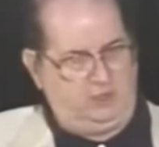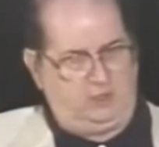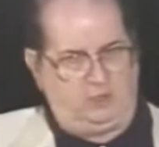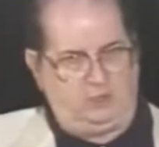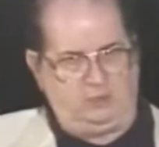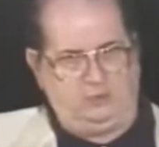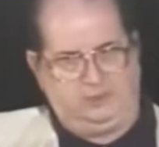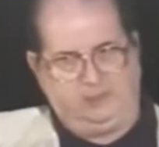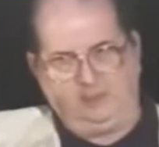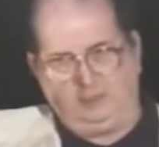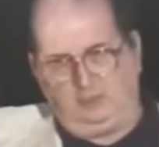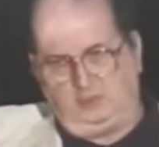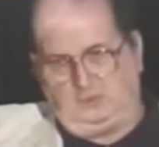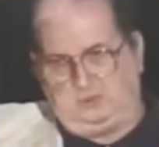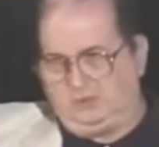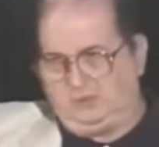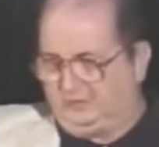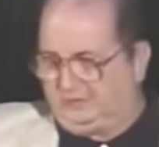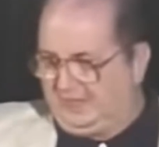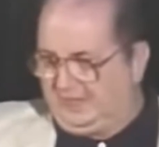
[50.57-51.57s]
hold it, you
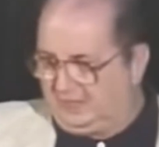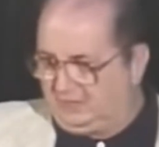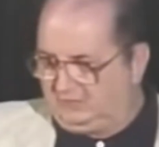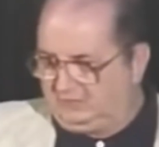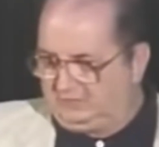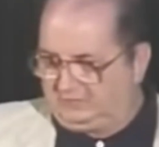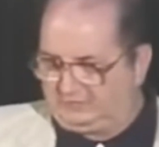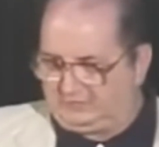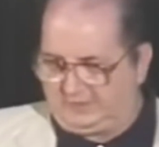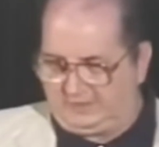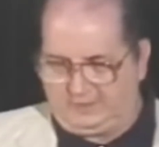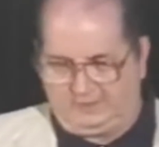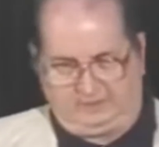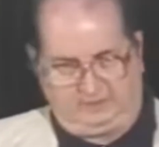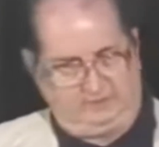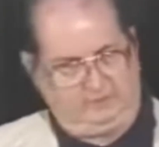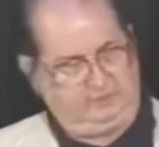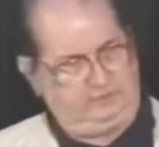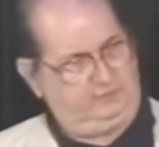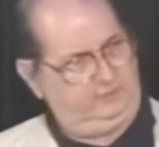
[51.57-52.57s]
go
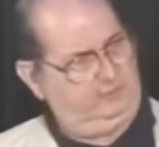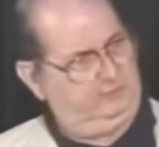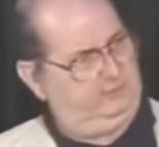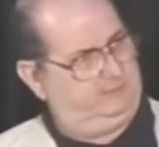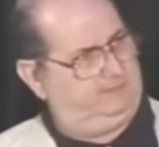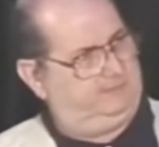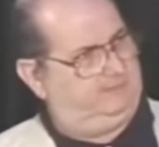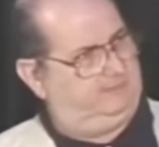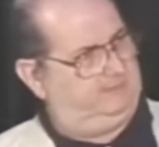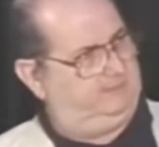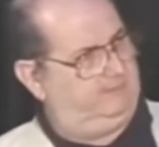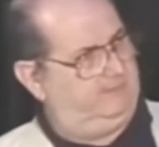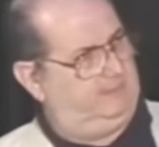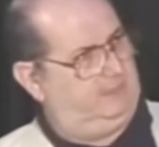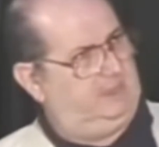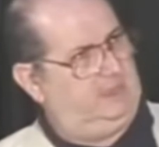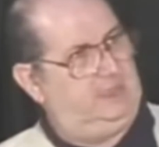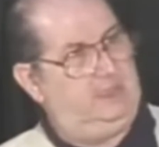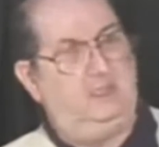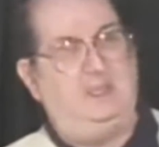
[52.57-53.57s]
downstairs
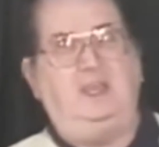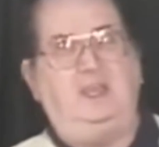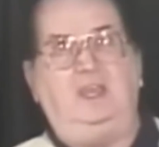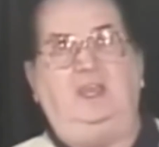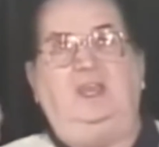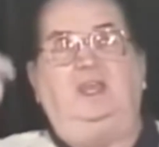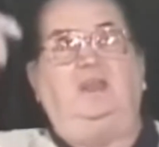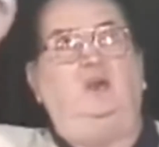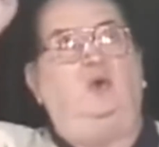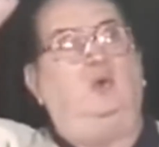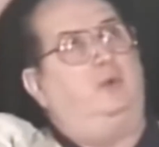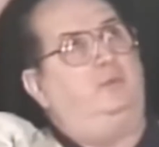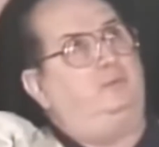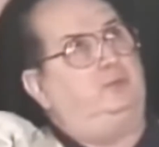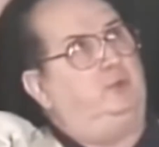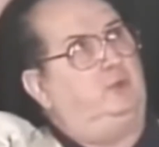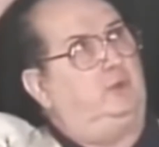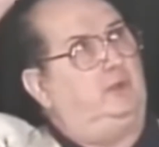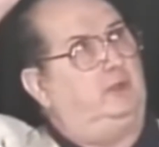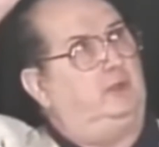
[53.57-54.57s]
and go up
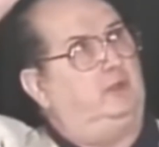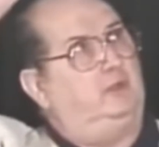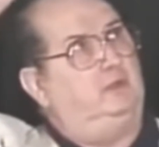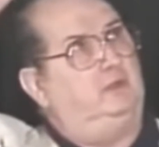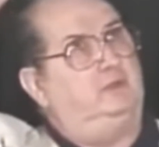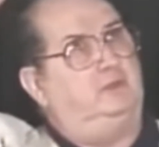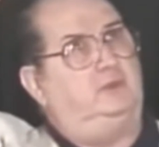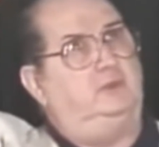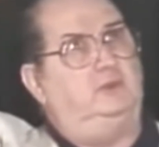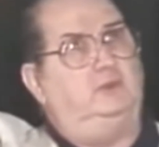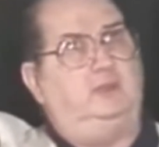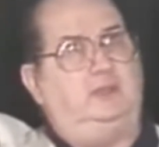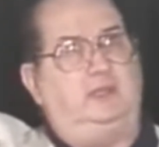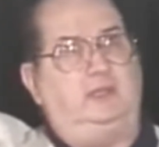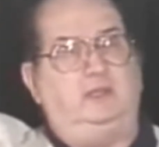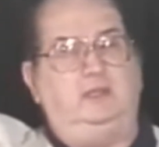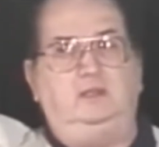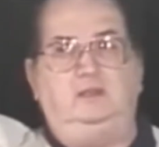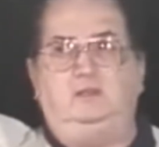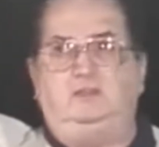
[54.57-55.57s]
through
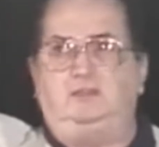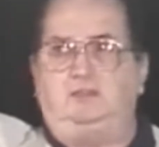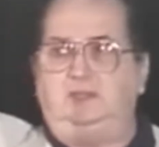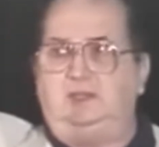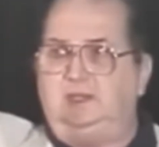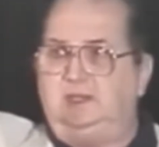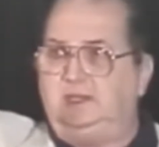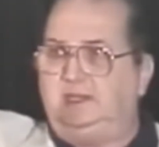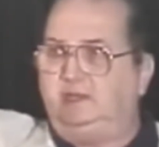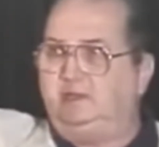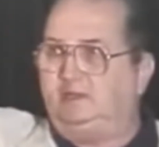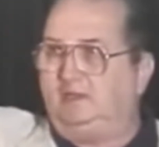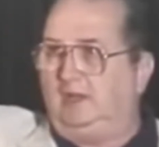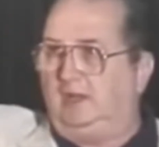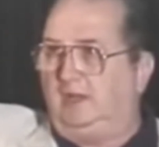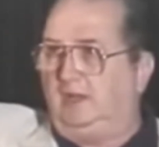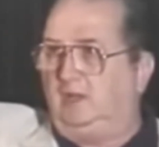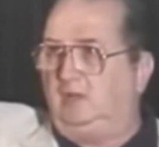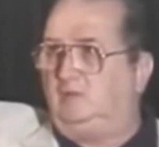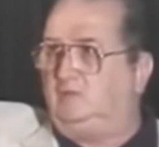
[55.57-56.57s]
the ceiling
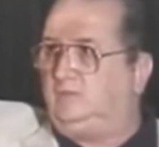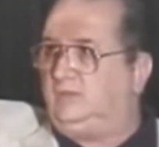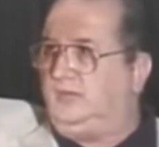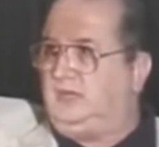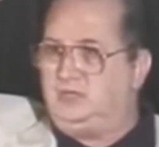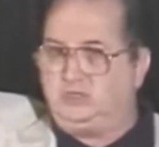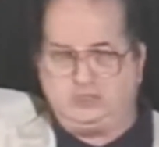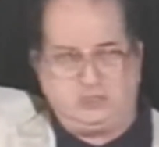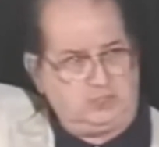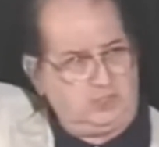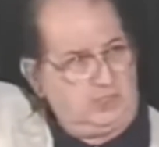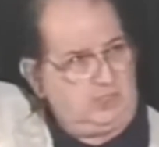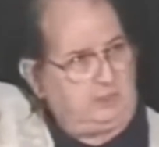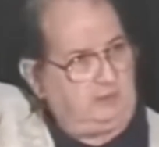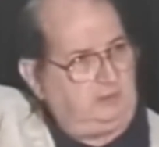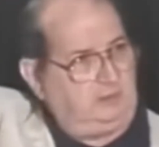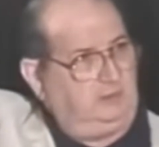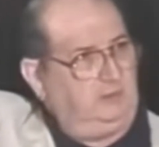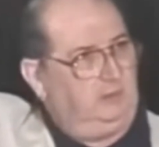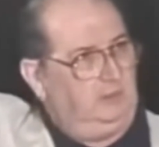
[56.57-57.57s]
tiles and check
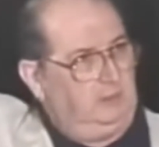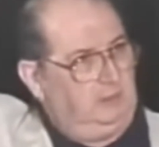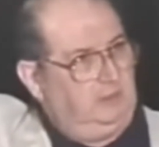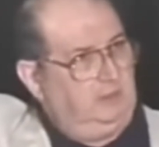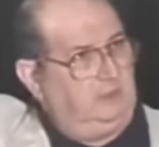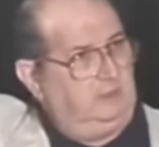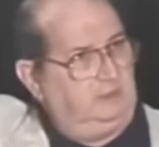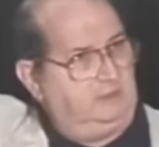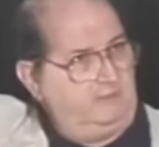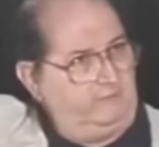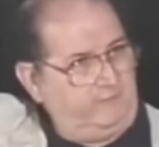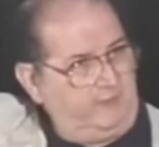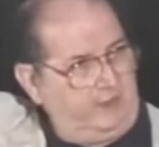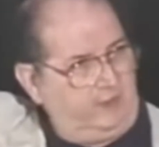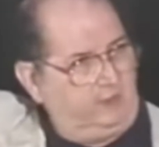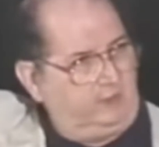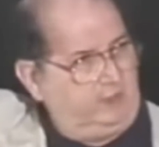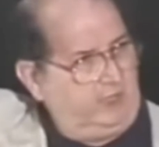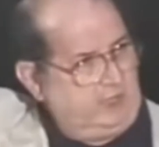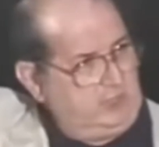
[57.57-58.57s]
the
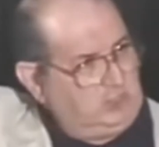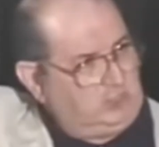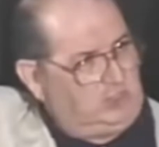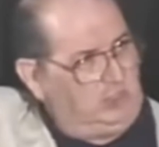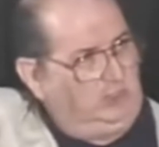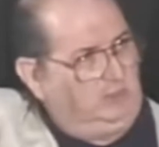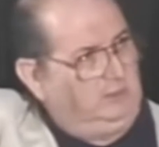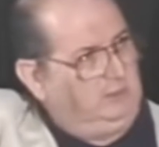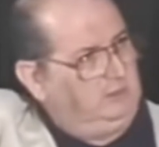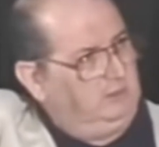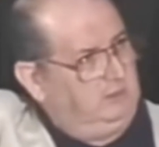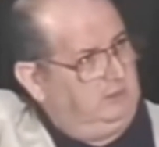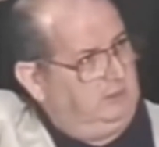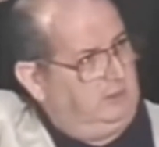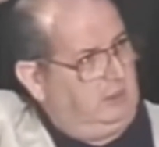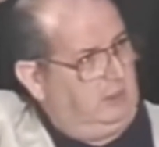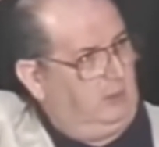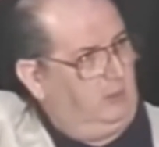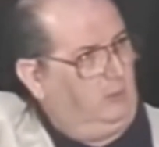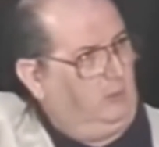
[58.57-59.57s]
foundation
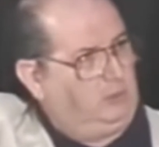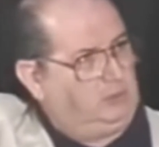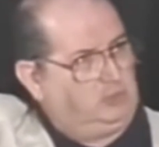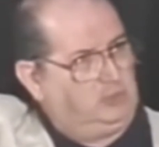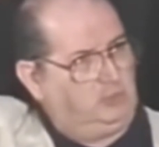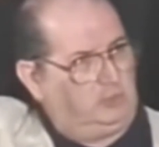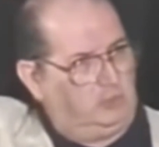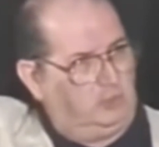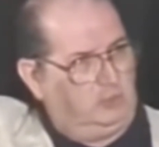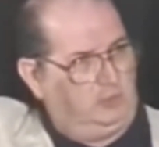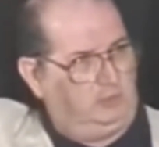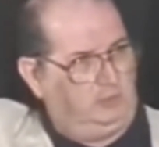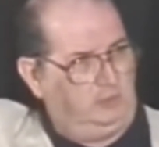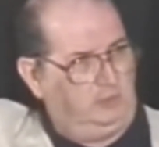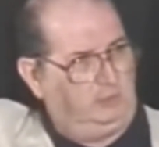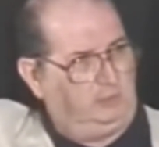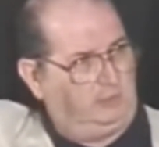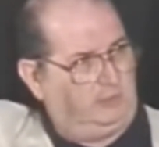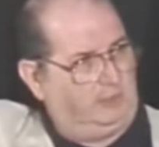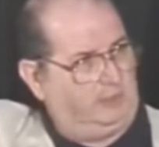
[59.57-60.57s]
on which you're going to
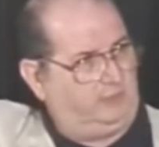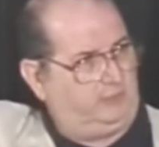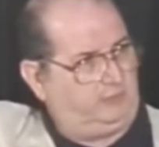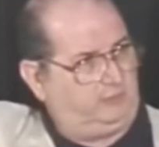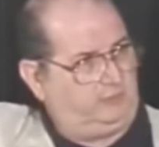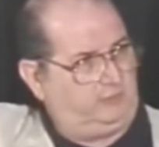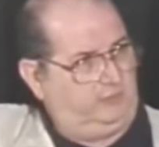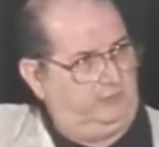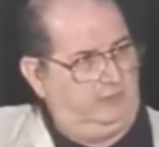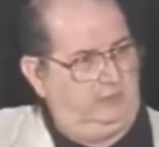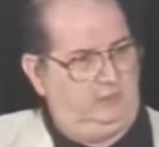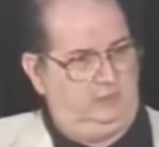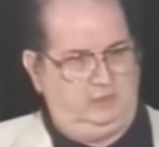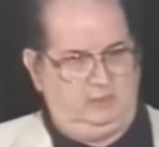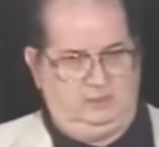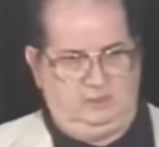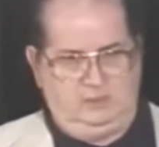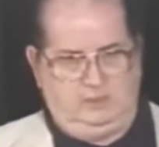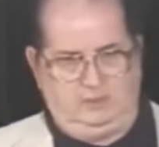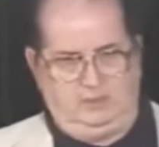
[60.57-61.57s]
place
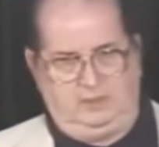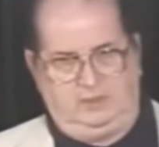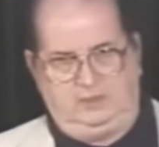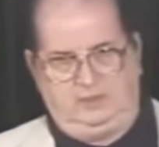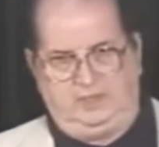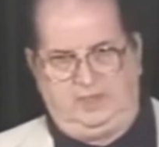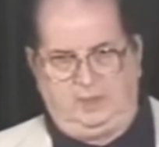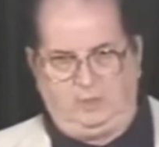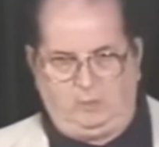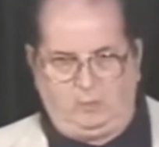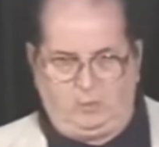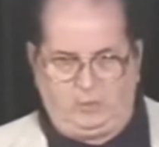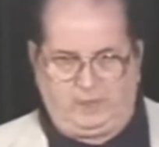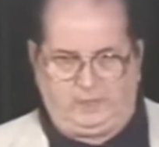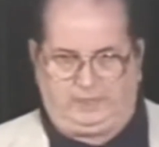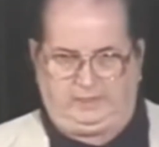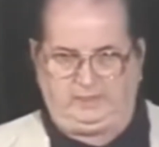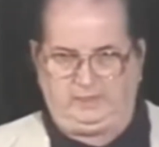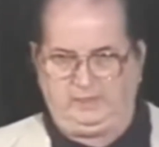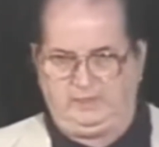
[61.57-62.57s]
that
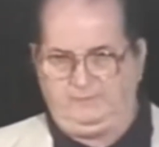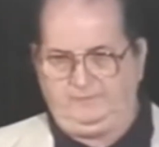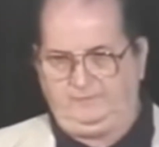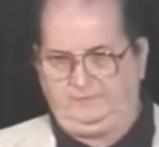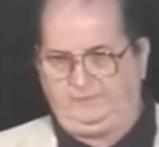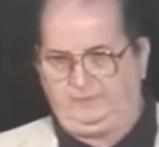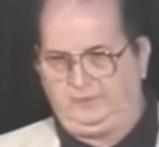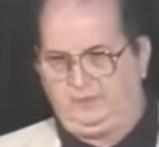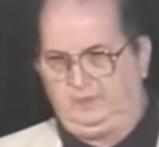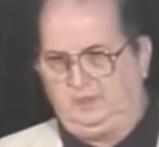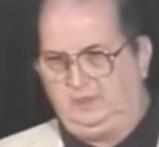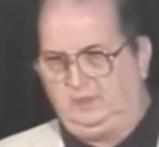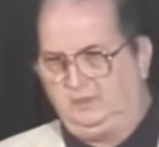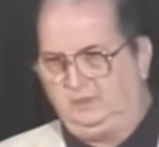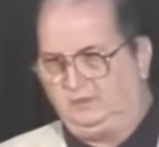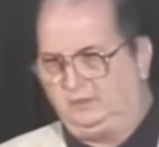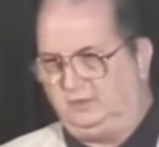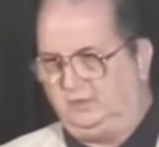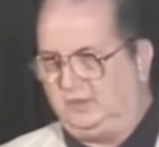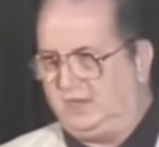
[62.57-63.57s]
weight.
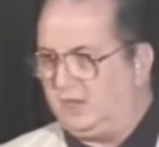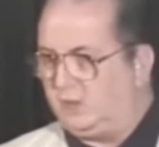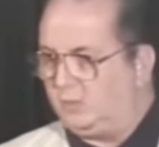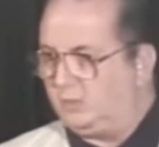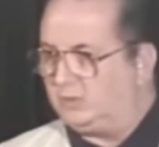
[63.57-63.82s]
So now